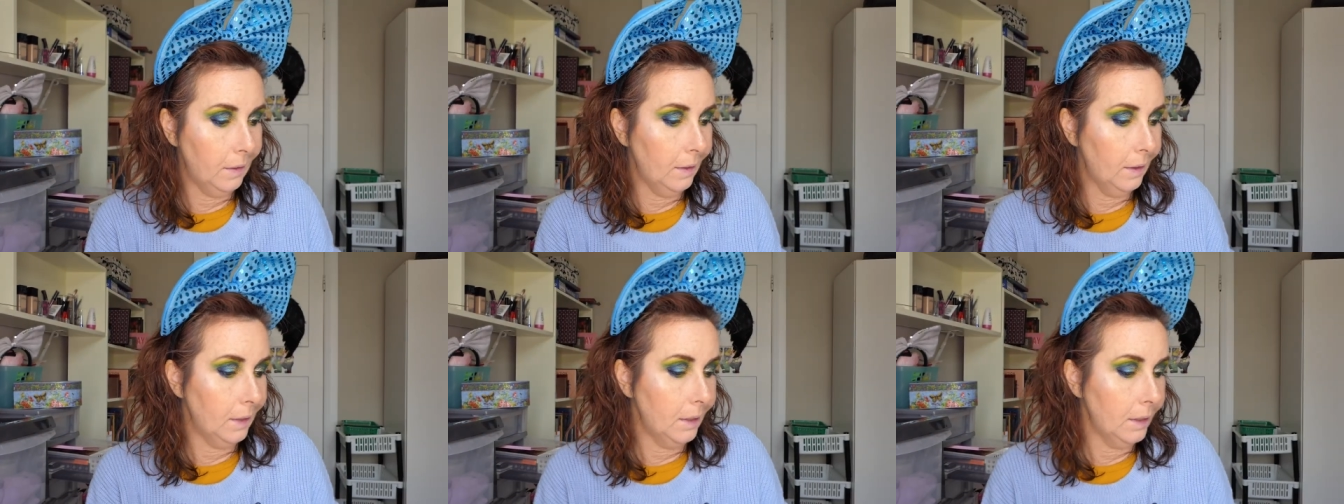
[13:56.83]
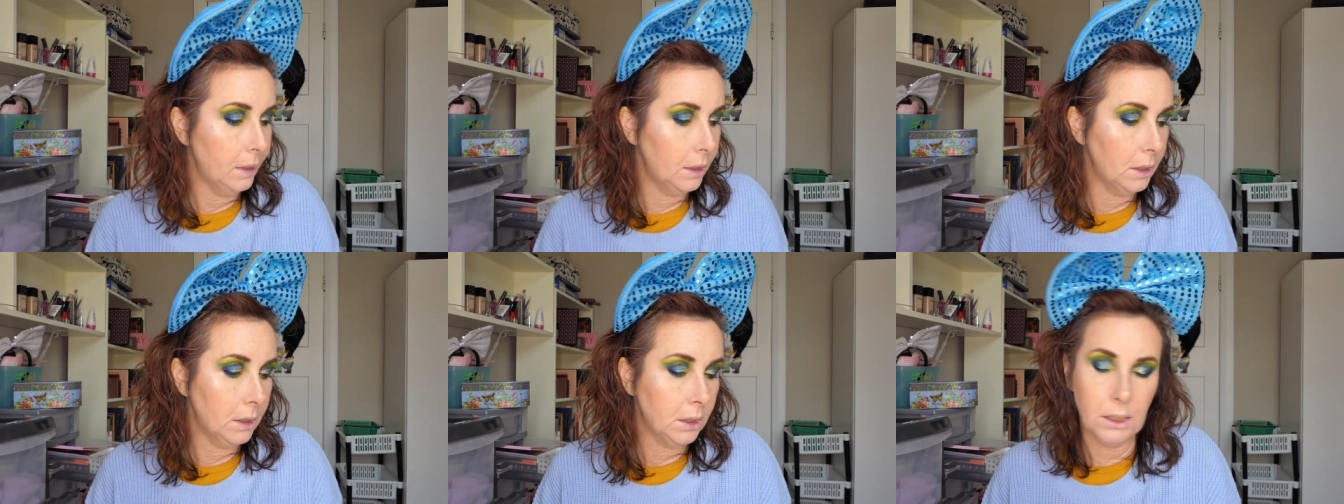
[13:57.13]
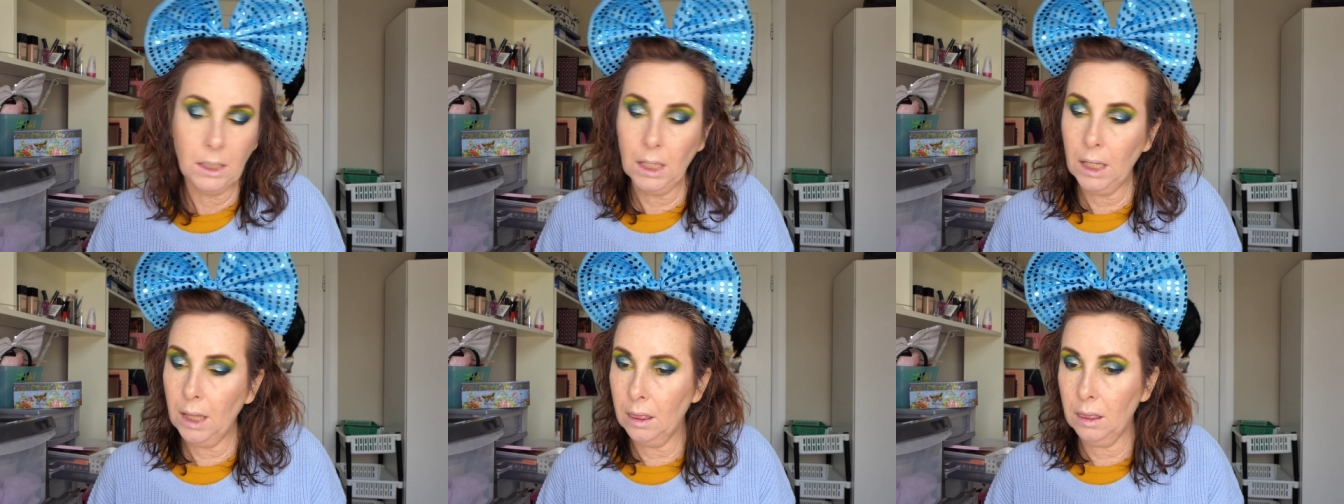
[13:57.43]

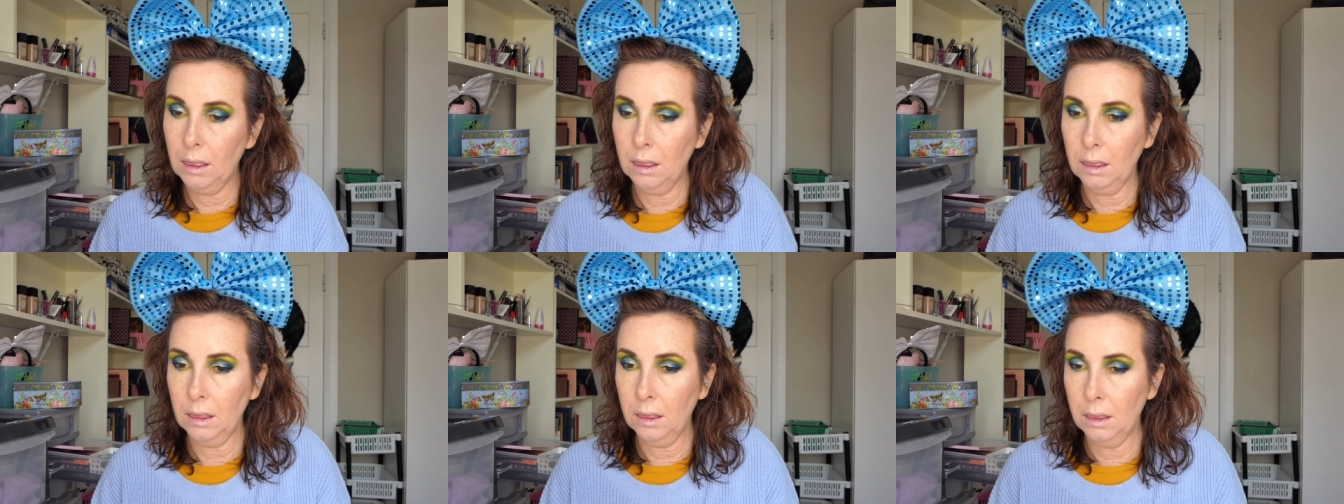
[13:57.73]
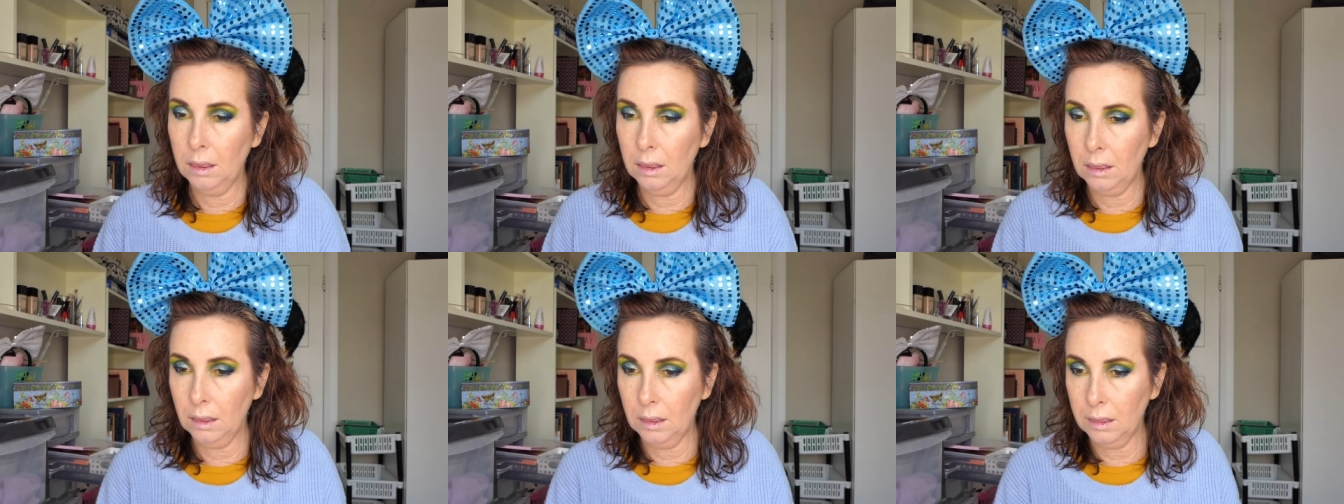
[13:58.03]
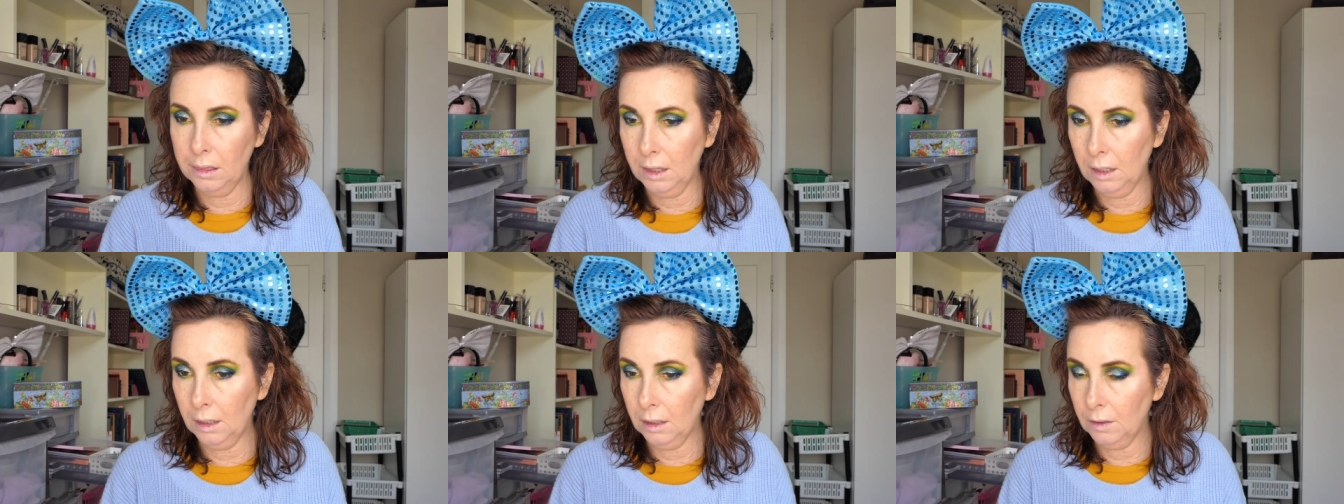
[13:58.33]
And I
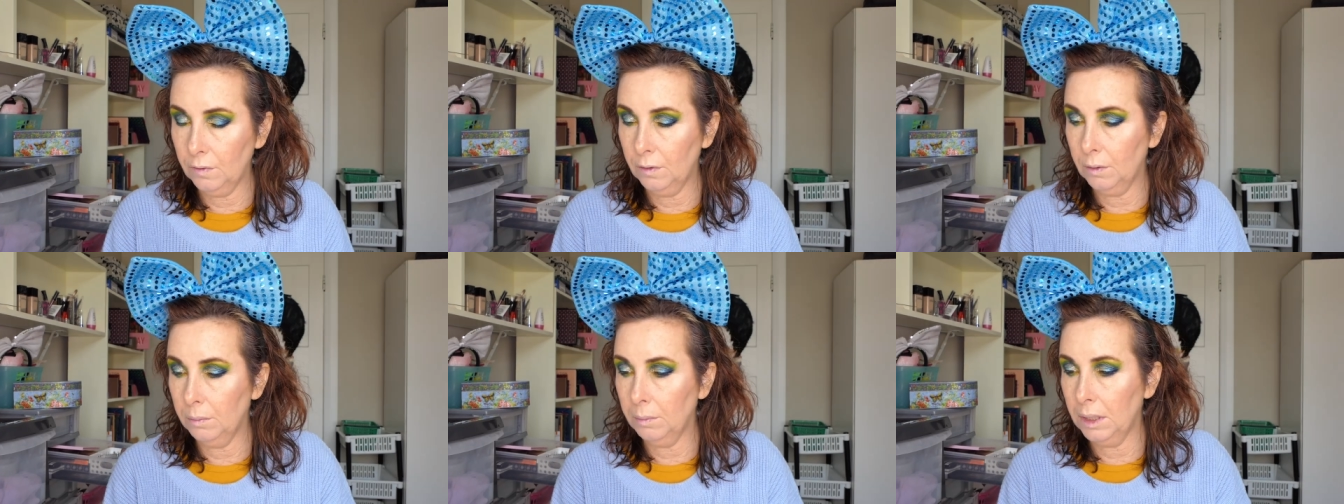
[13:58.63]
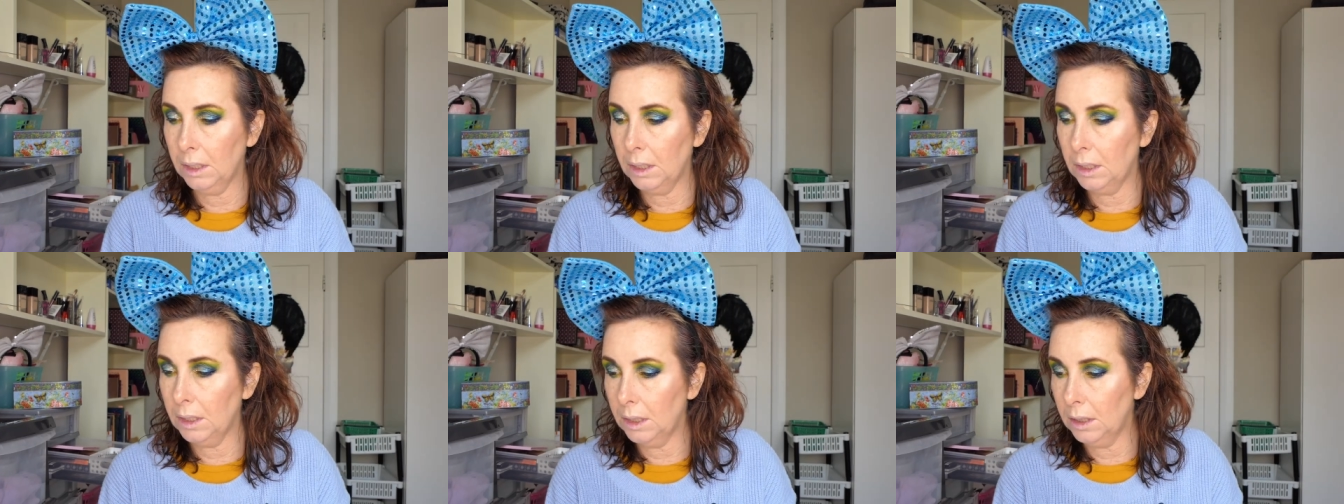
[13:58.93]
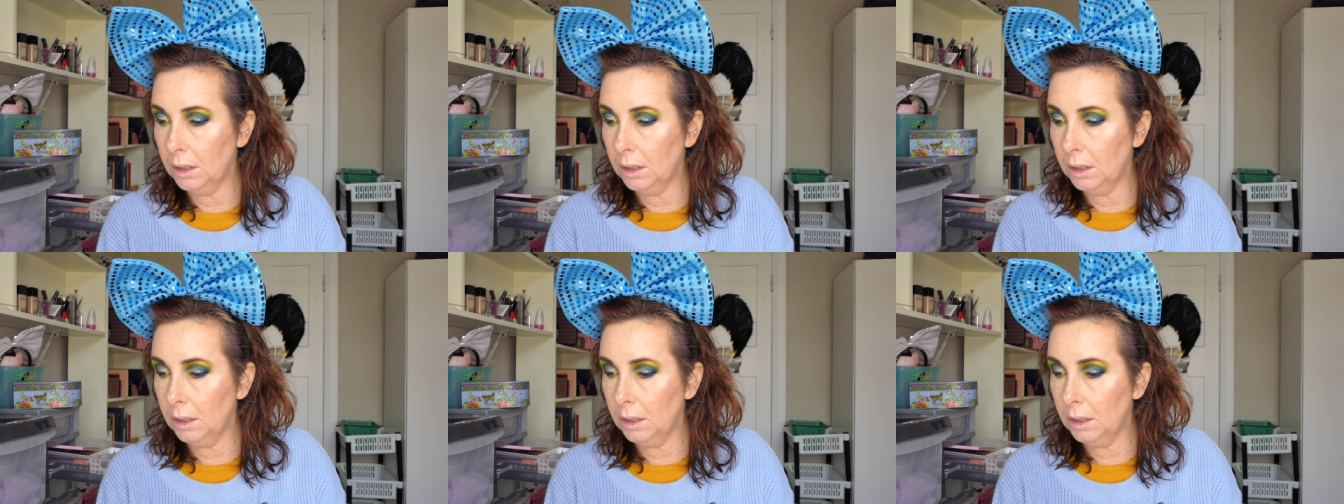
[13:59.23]
think for my